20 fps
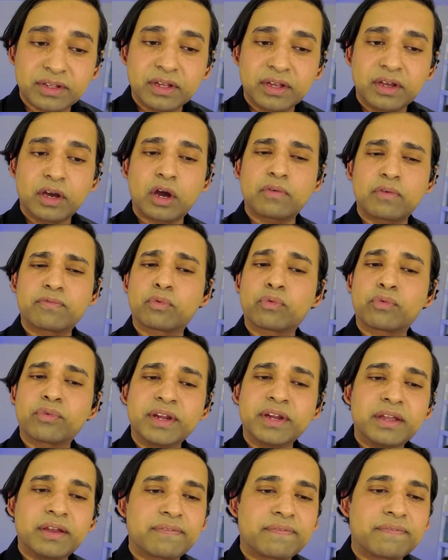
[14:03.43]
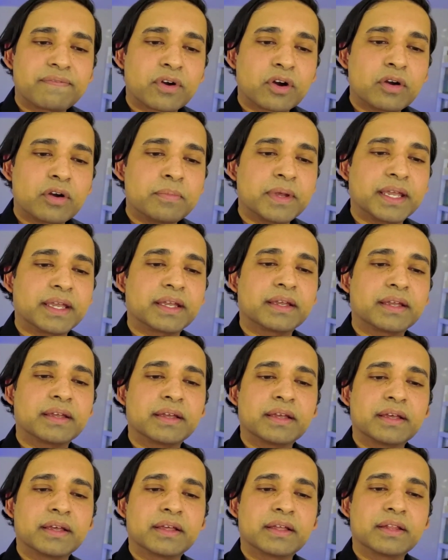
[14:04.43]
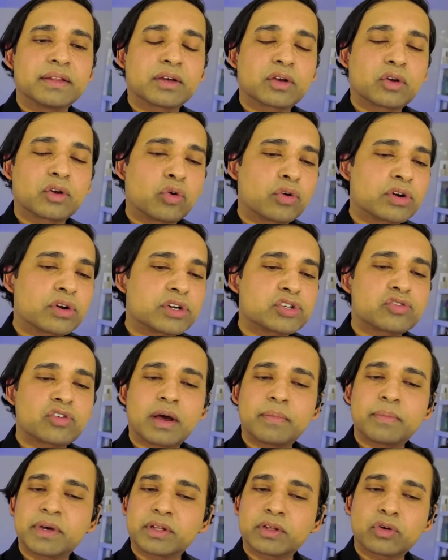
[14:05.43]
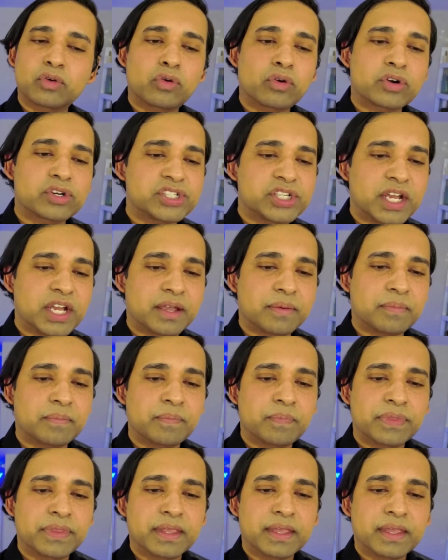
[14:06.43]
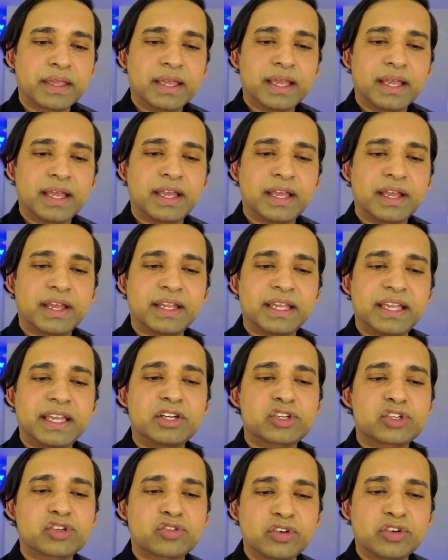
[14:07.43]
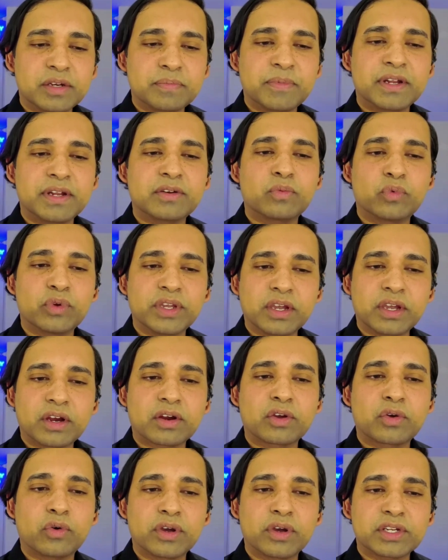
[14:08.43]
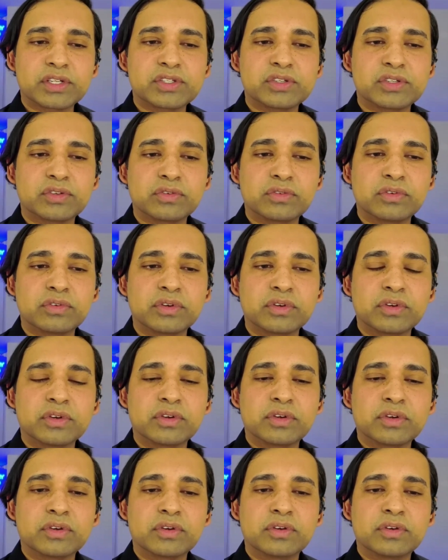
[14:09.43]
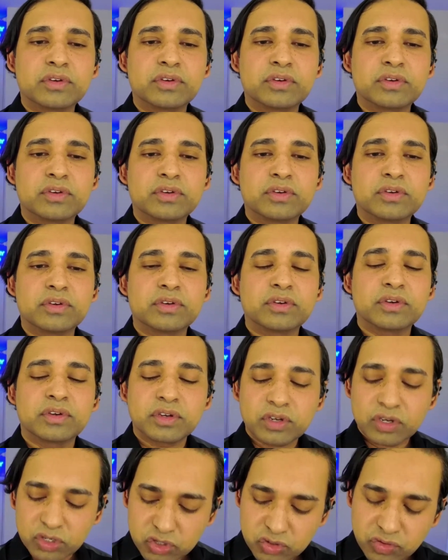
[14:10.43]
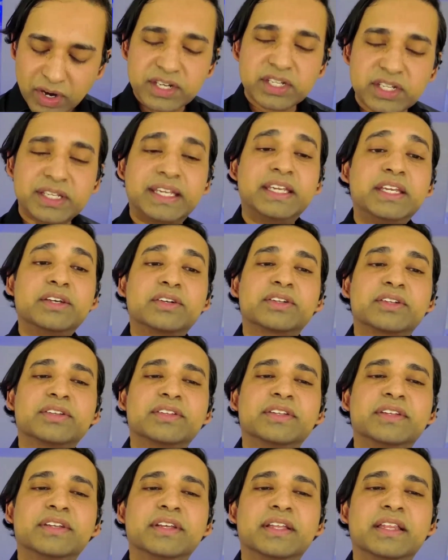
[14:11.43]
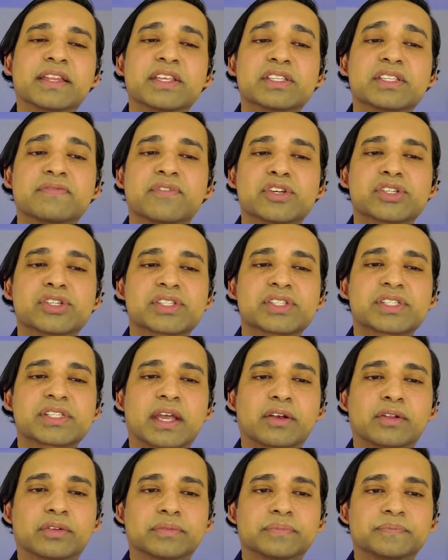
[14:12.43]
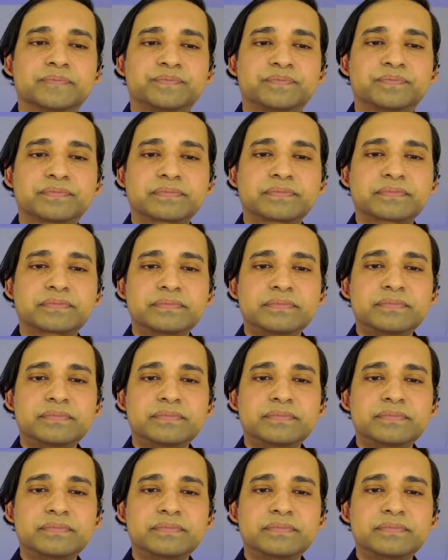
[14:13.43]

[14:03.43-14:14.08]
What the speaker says: cycle of reaffirming the core trauma, the core shame. And in treatment, we are going to try to heal this vicious cycle.